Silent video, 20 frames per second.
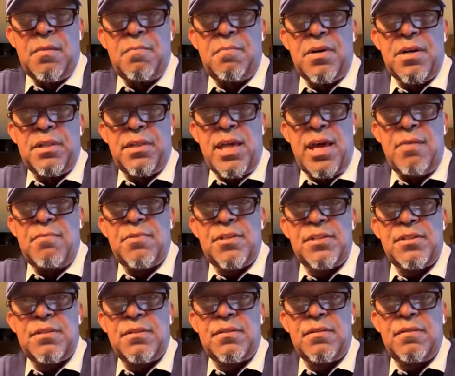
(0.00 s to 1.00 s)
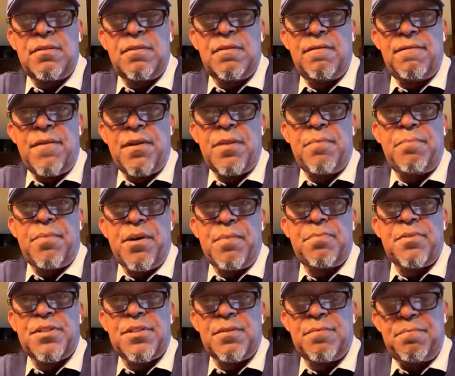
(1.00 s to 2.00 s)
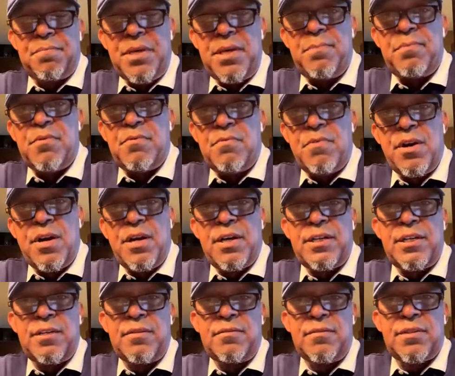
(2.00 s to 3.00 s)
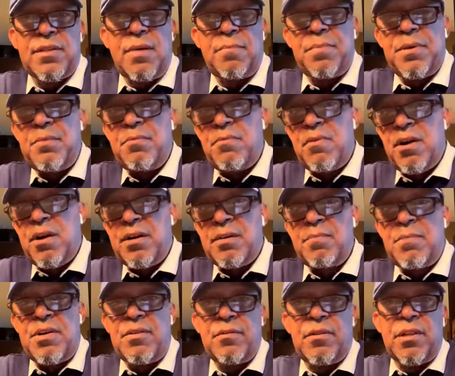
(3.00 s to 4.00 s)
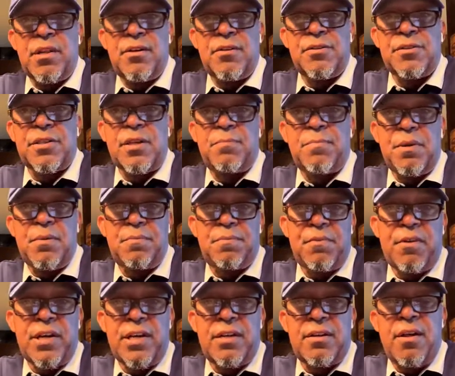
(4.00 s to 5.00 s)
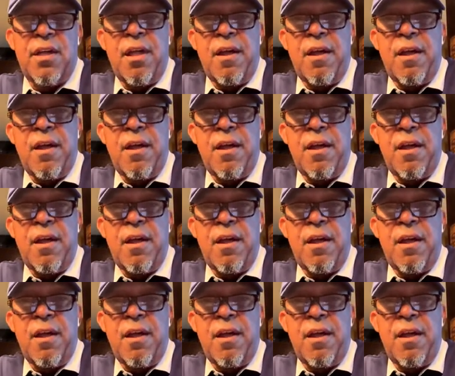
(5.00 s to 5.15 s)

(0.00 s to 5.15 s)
but yeah. That was for the purpose of people wearing it. Some people wear them on clothes, some people